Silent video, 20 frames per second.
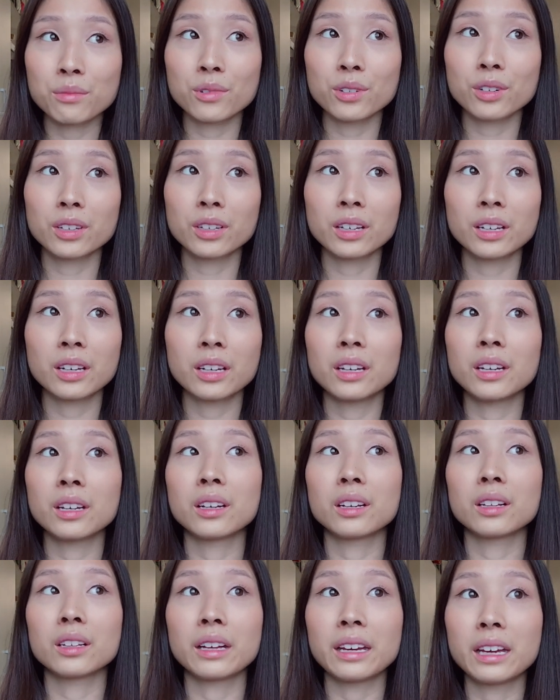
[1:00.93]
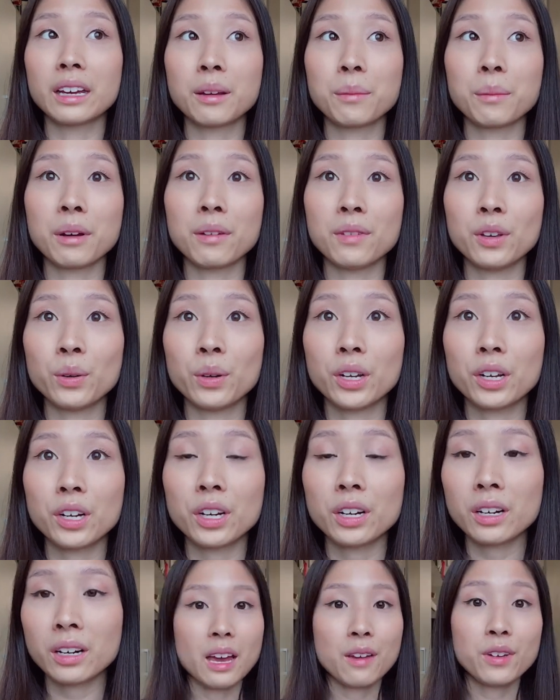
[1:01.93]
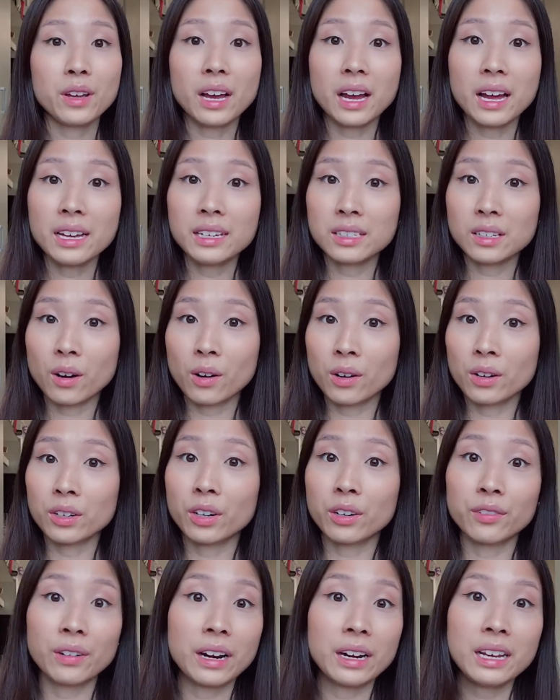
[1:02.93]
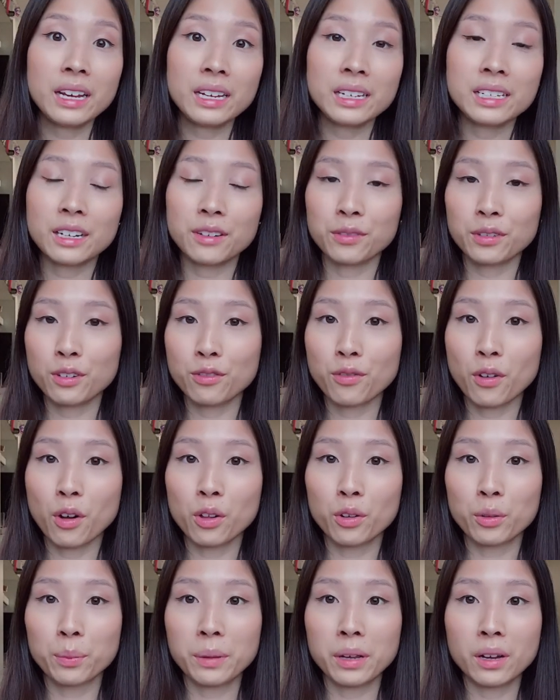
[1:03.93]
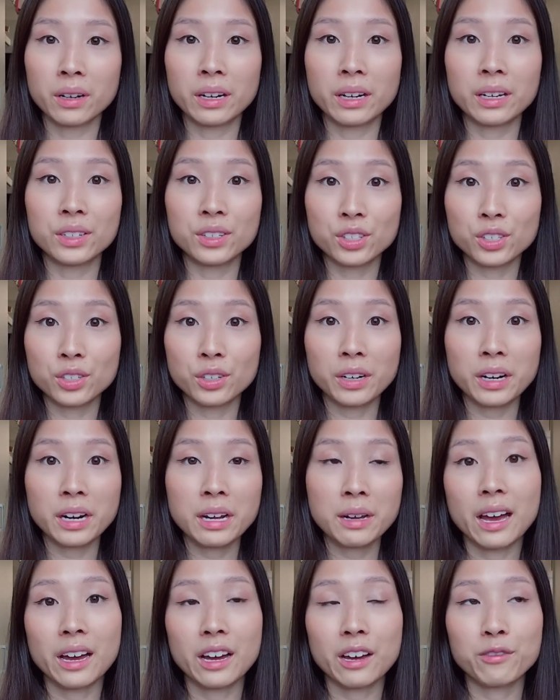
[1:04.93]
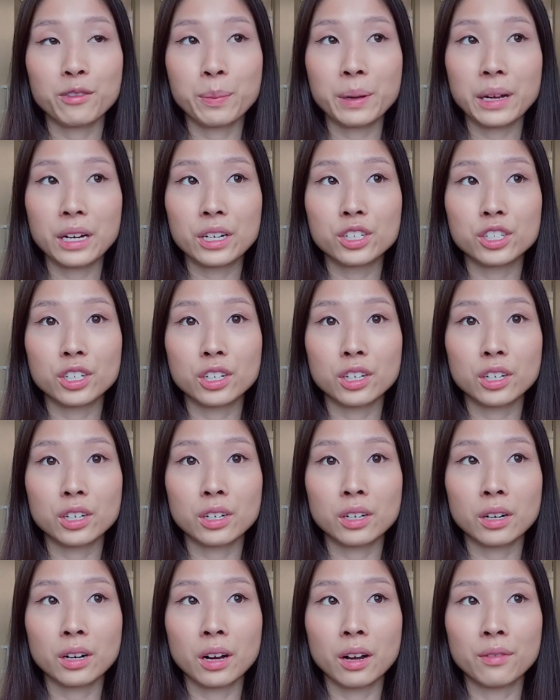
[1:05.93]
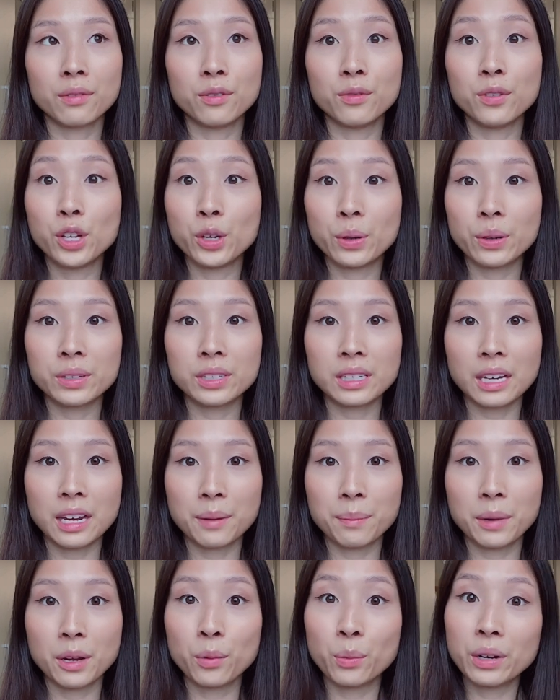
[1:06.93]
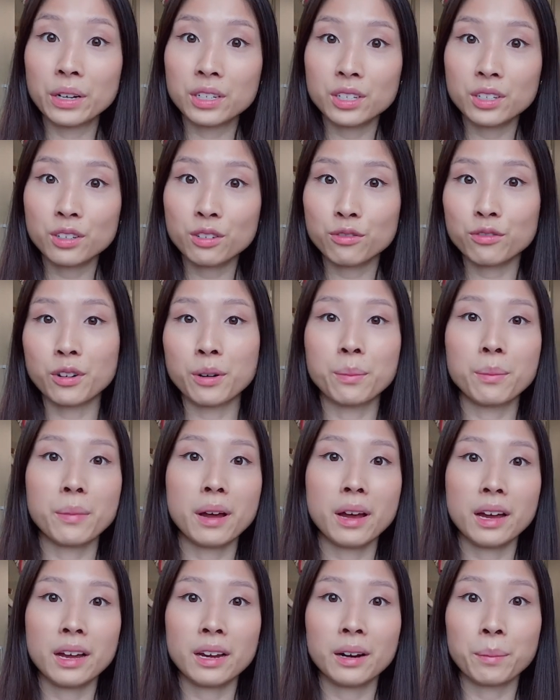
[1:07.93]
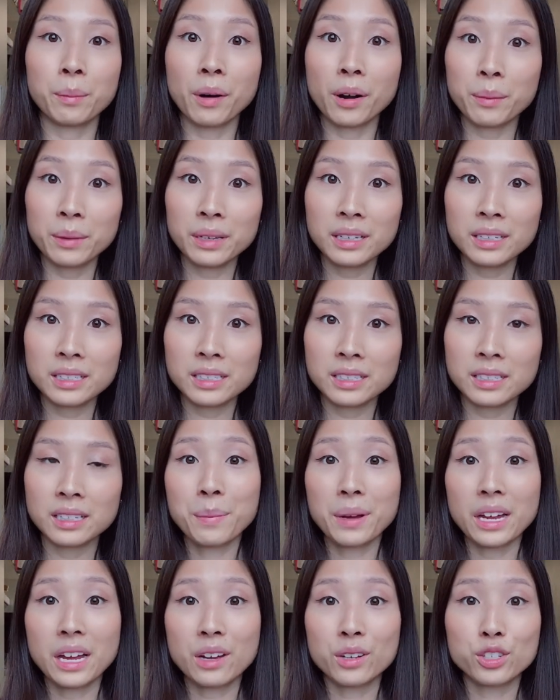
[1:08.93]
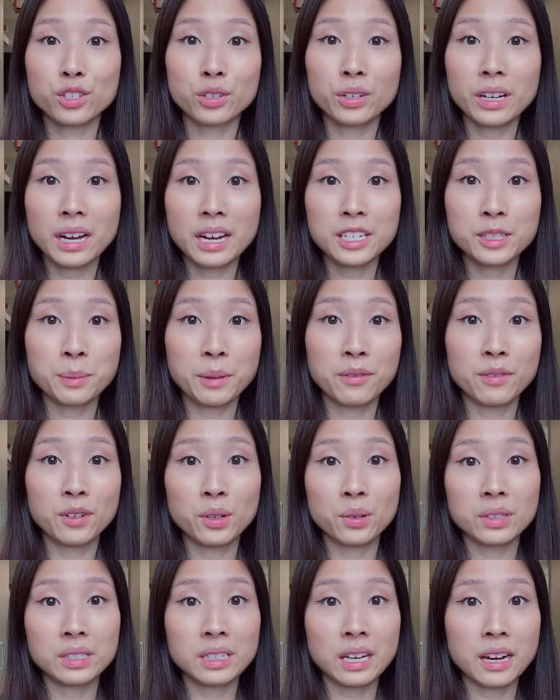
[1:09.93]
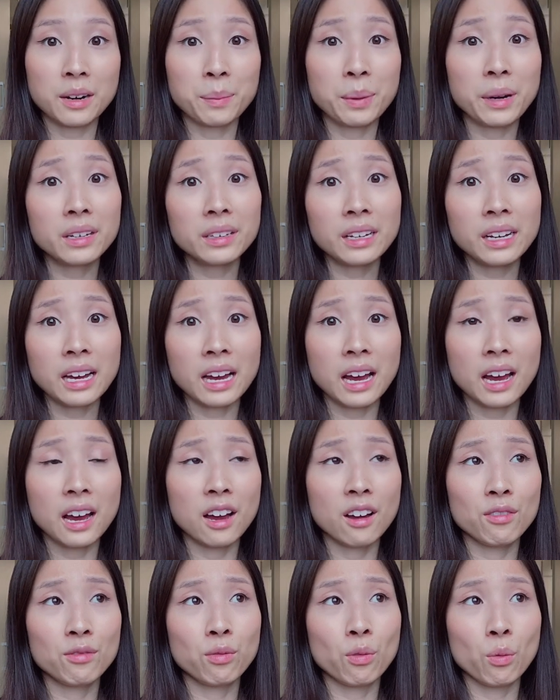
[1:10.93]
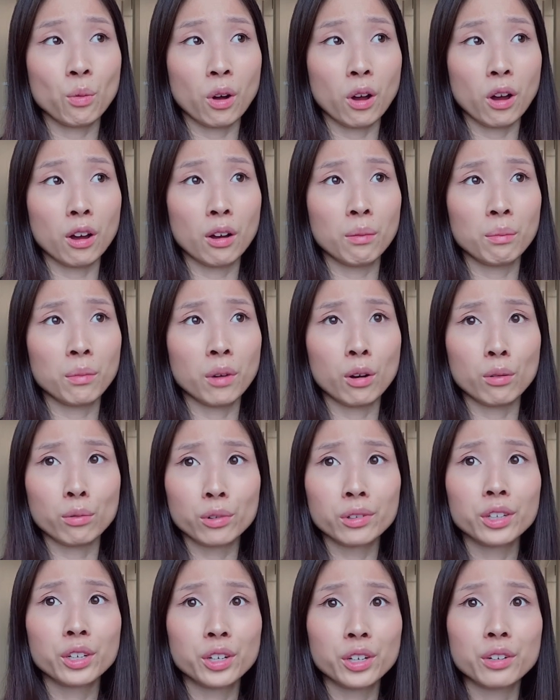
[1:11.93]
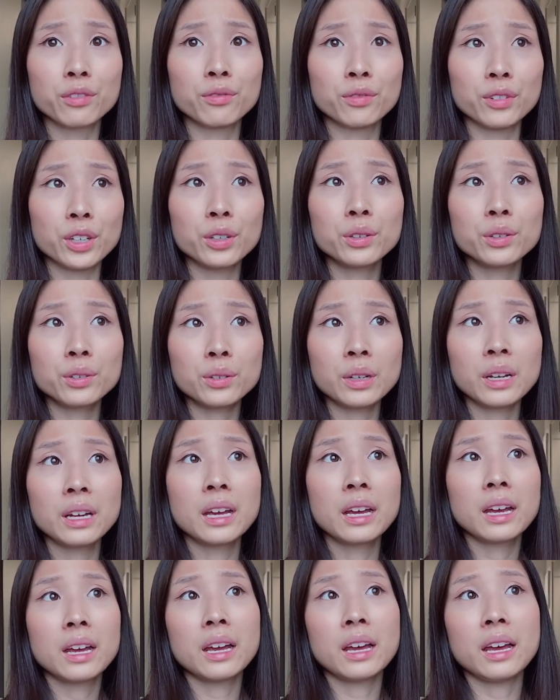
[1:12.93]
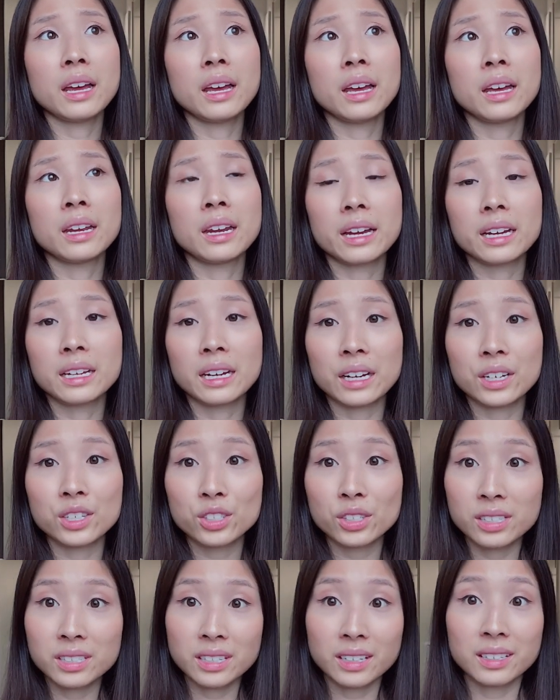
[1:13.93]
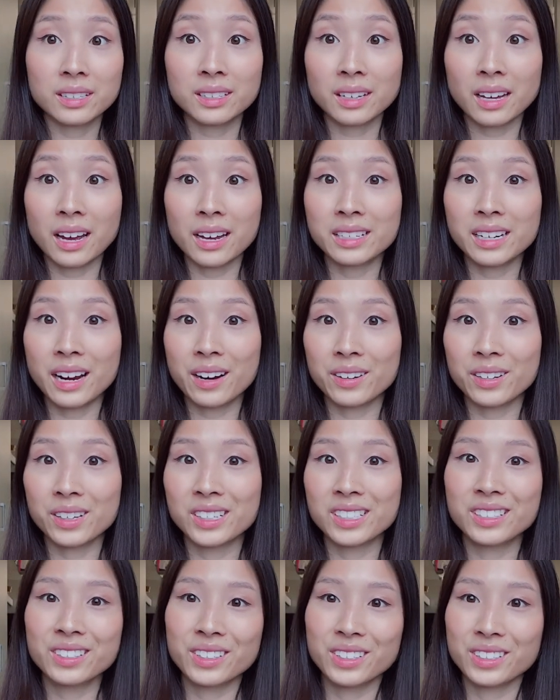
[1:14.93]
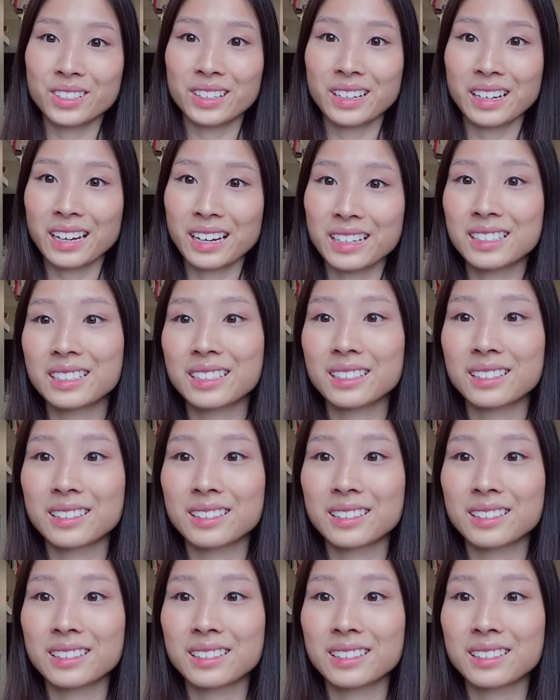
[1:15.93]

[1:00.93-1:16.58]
really liking my view here. If you guys aren't already, definitely follow me on Instagram. I have a picture of a view outside my window from my apartment. But yeah, I'll show you guys my view outside. Apparently, I have a really good view, and I can actually see the Sky Tower, so I'll show you guys.